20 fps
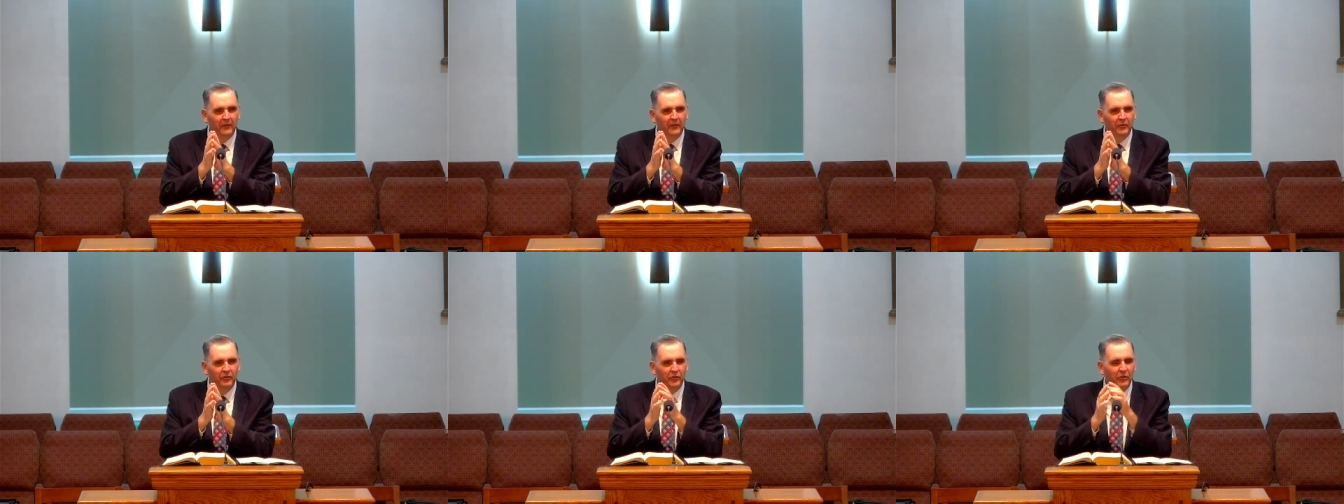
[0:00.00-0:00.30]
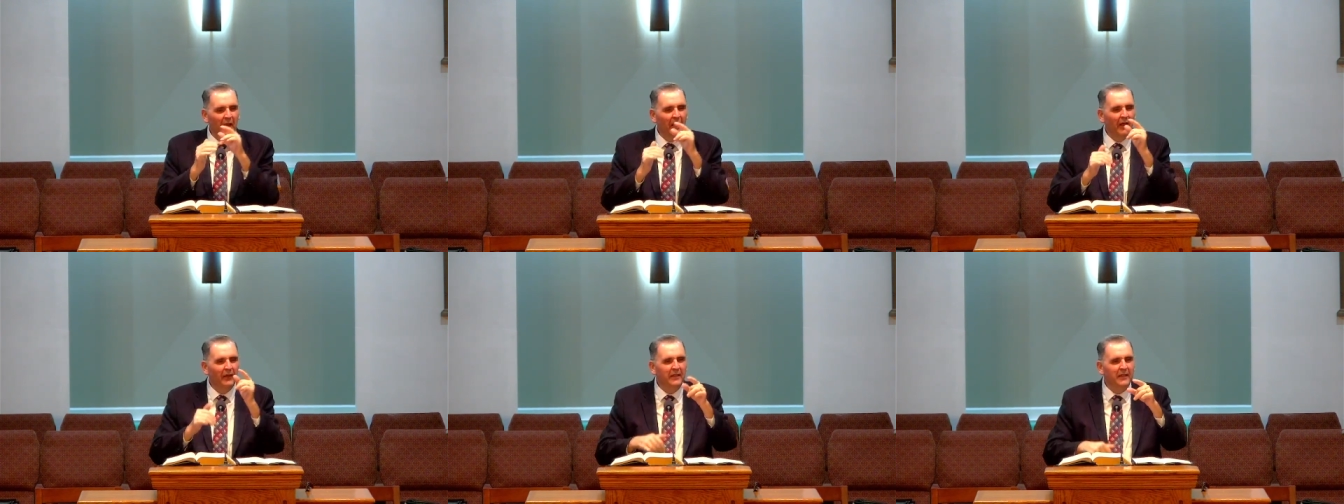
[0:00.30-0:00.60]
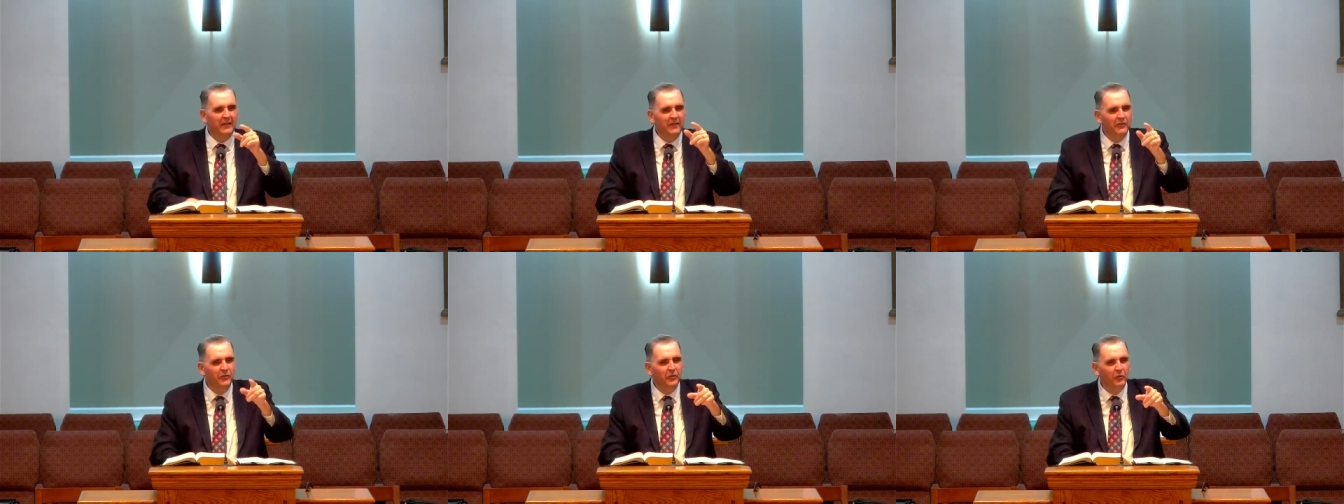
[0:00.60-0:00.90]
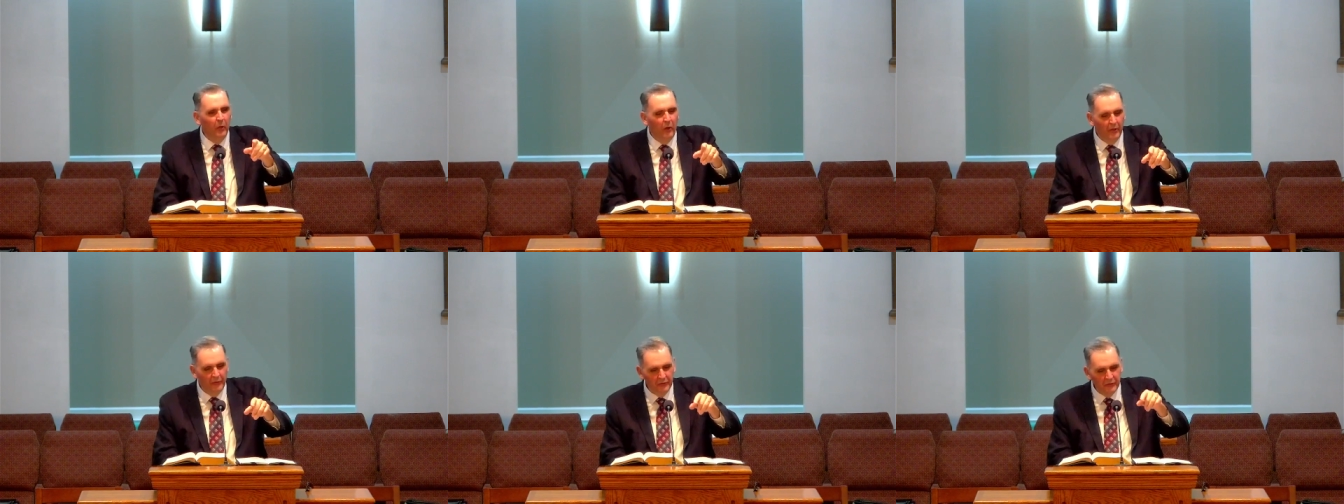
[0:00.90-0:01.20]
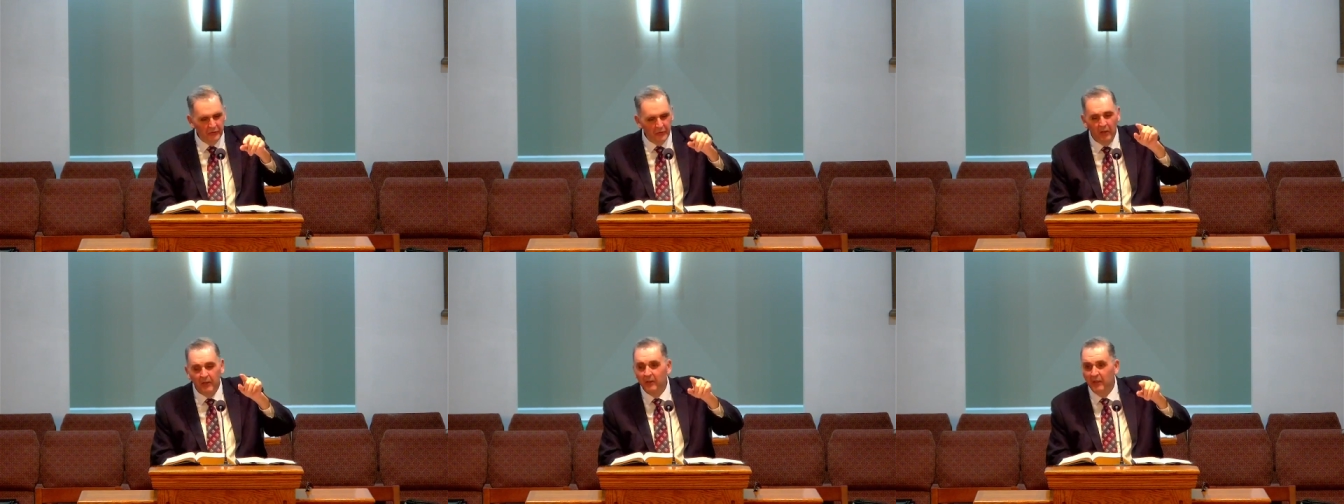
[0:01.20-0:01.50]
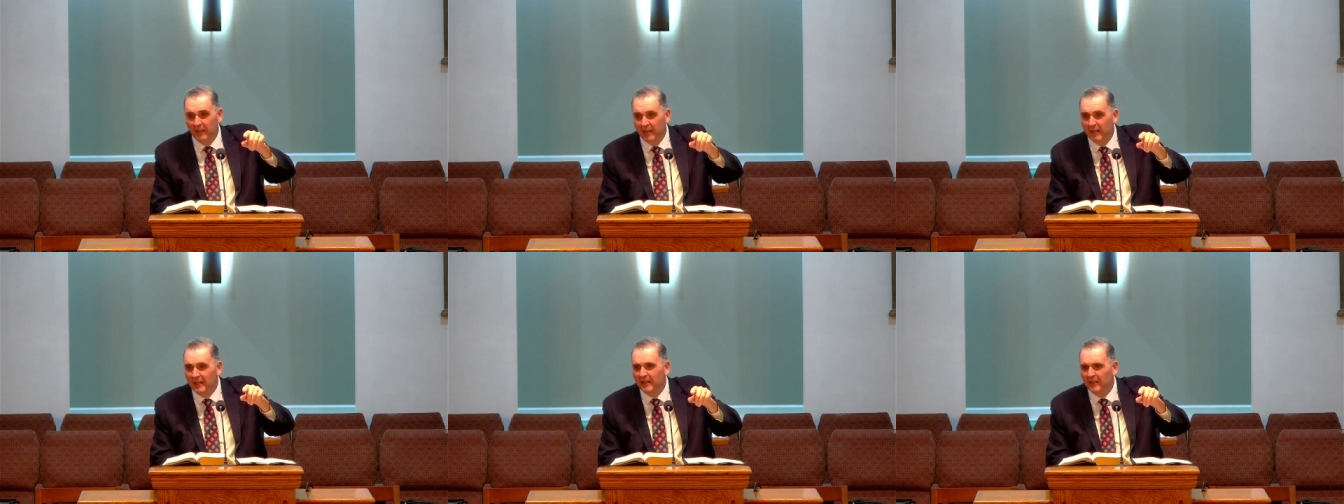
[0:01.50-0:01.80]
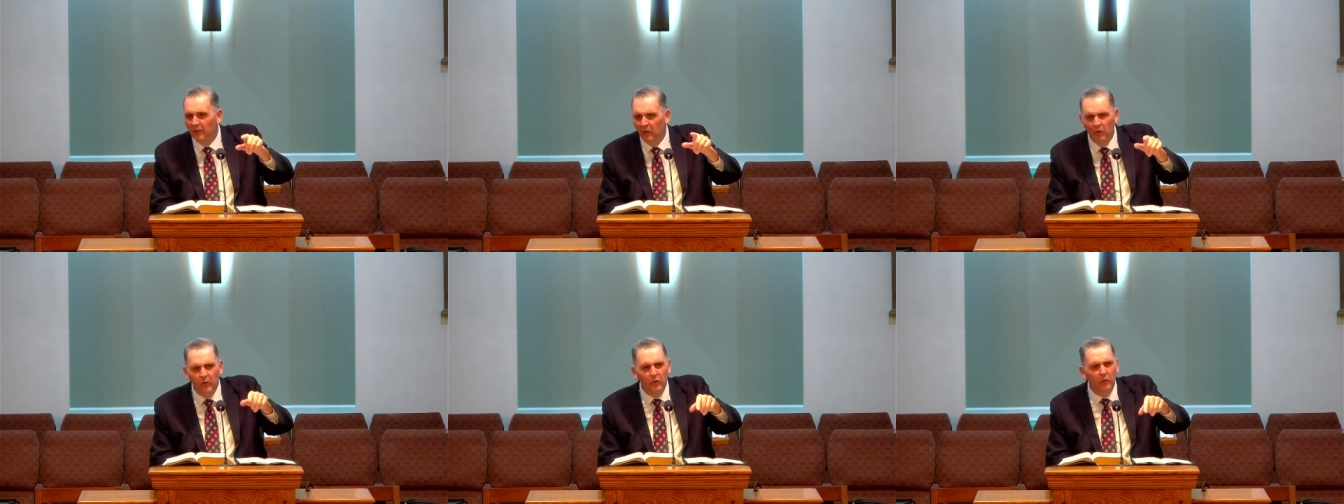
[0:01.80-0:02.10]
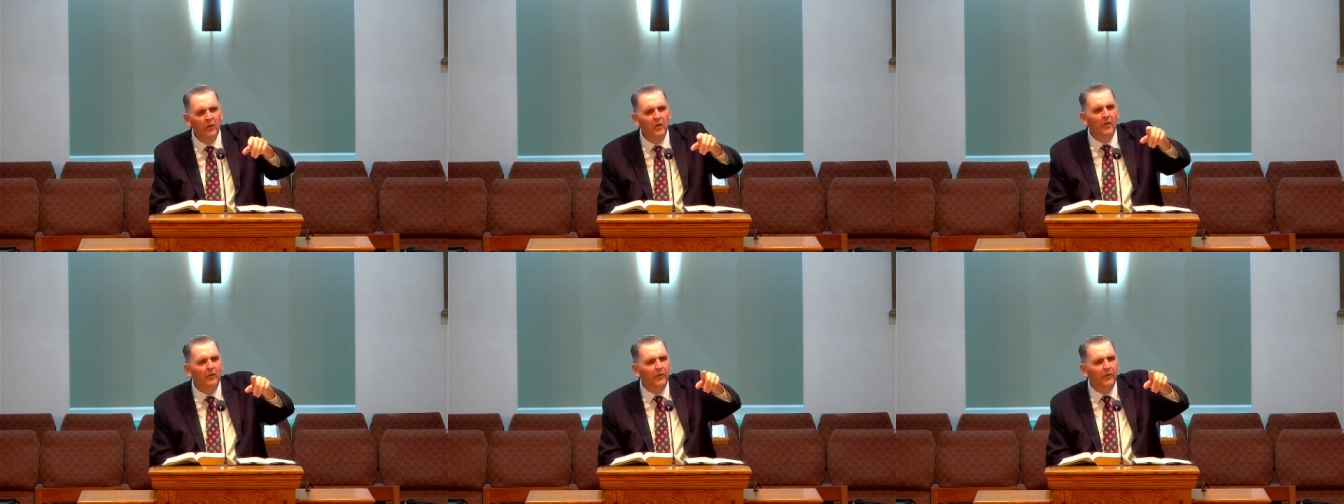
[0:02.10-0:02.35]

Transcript: shall he do also. He, who?